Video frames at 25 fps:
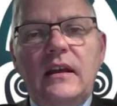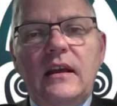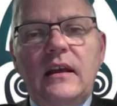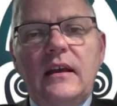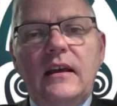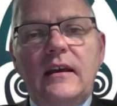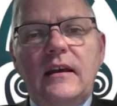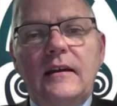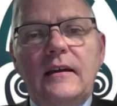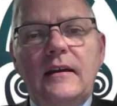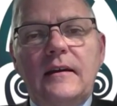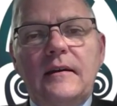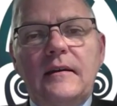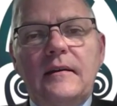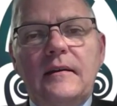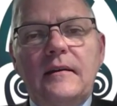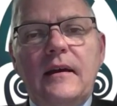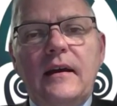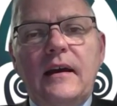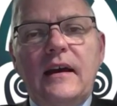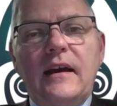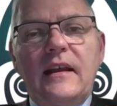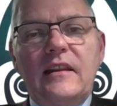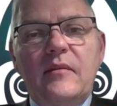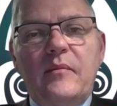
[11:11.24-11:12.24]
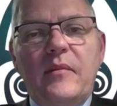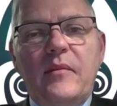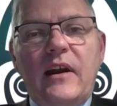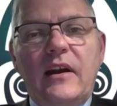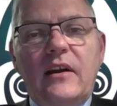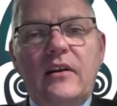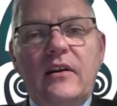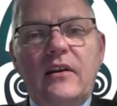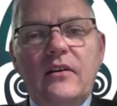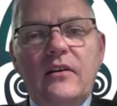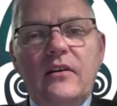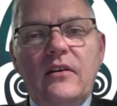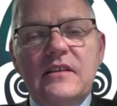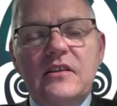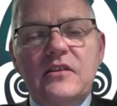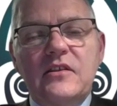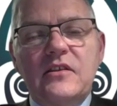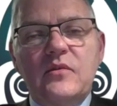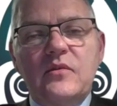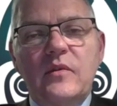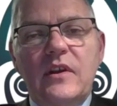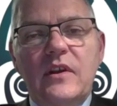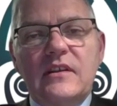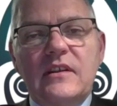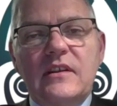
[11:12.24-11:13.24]
Uh, and the mackerel
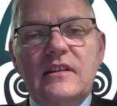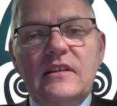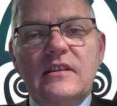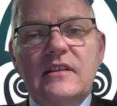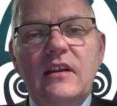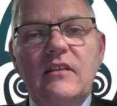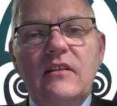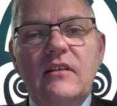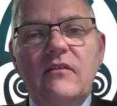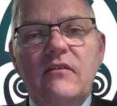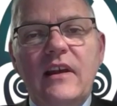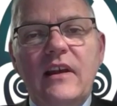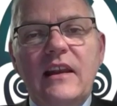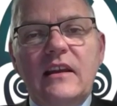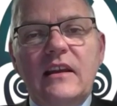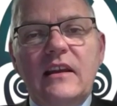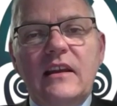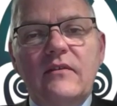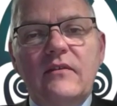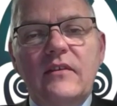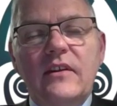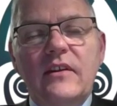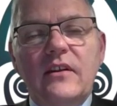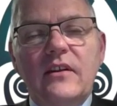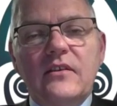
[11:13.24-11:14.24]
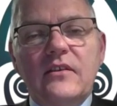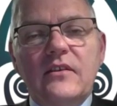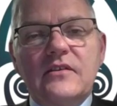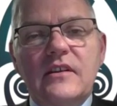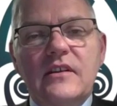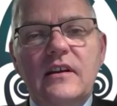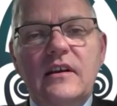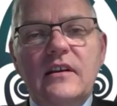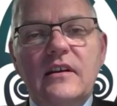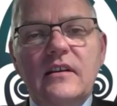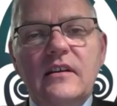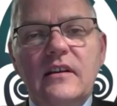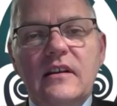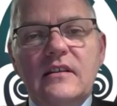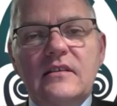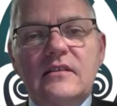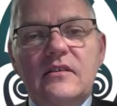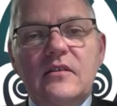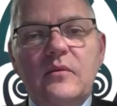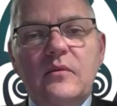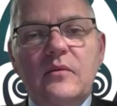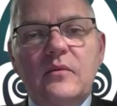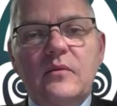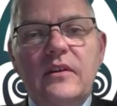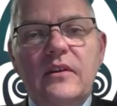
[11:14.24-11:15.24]
situation is still relatively uncertain as
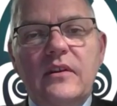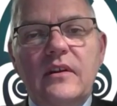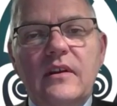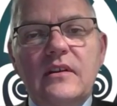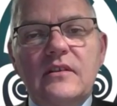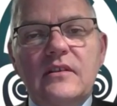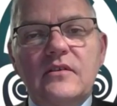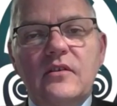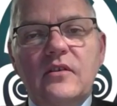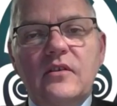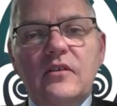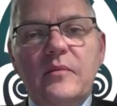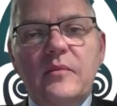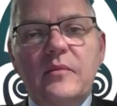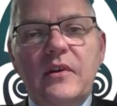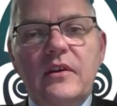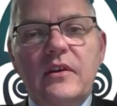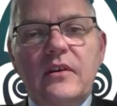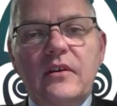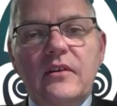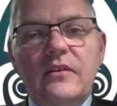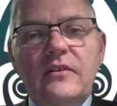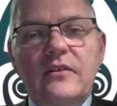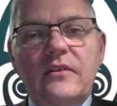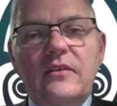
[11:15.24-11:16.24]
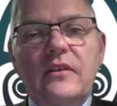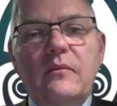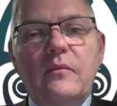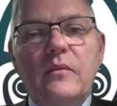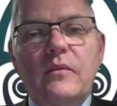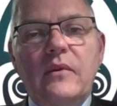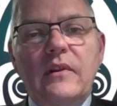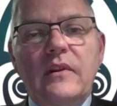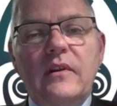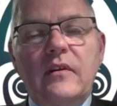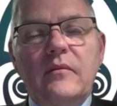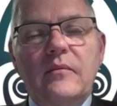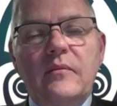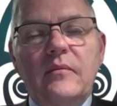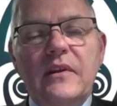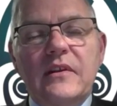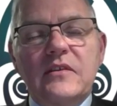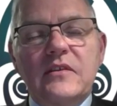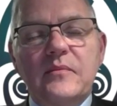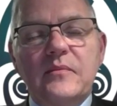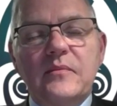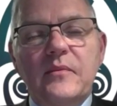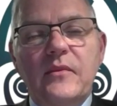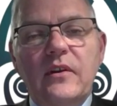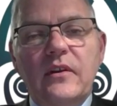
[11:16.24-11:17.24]
to whether it's going to be cut or will there be a
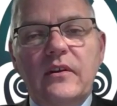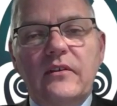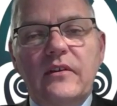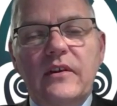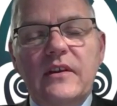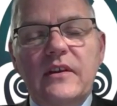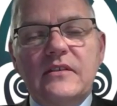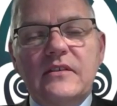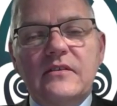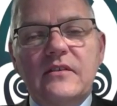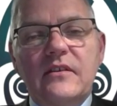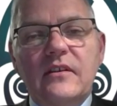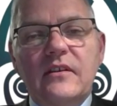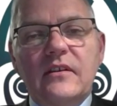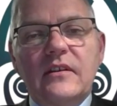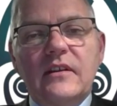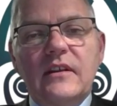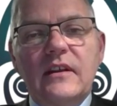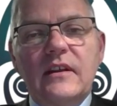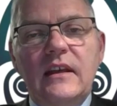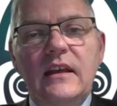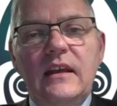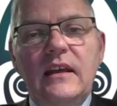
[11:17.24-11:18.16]
small increase or not.